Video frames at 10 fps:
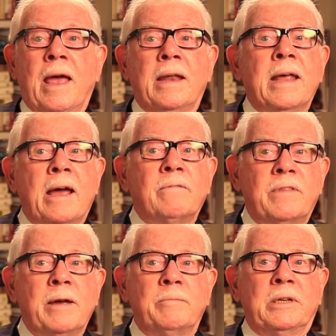and
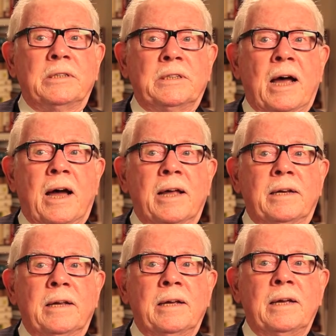have them
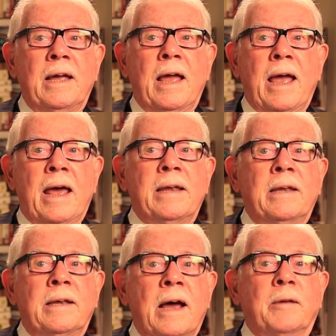decide
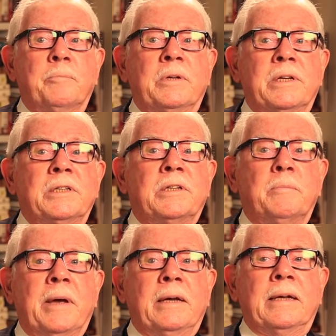and not
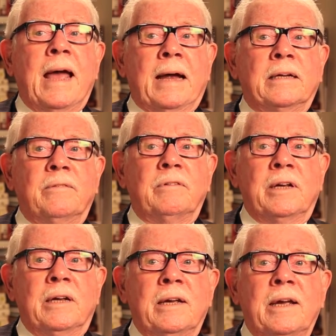participate
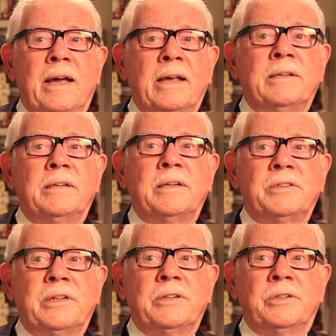actively in the
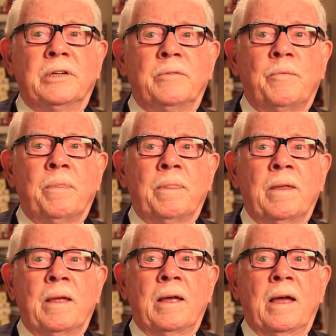decision.
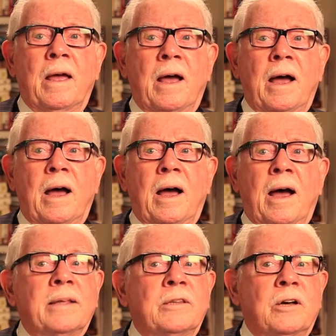
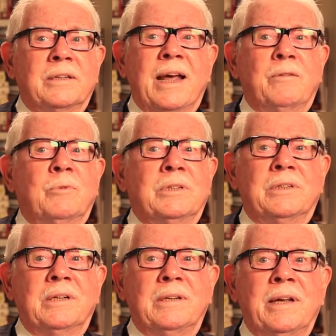I thought that
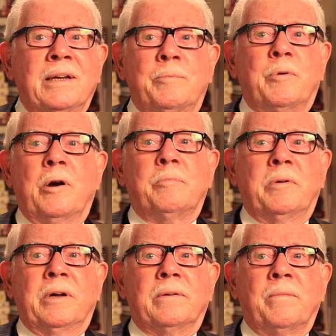was
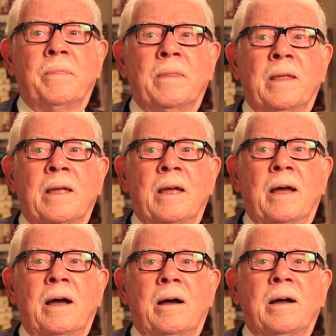inappropriate.
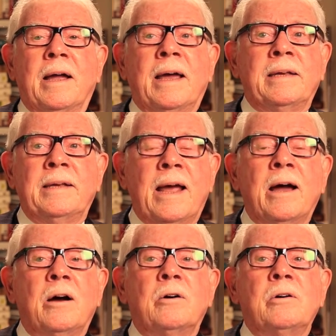And
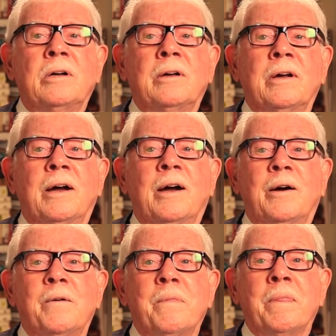now
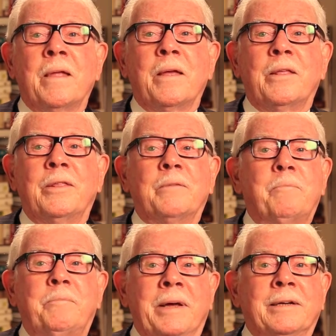the
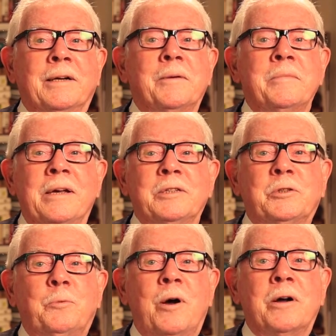pendulum has
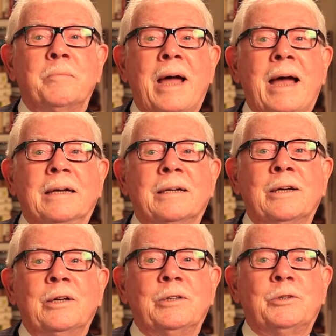swung back
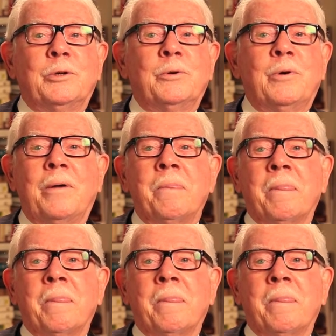to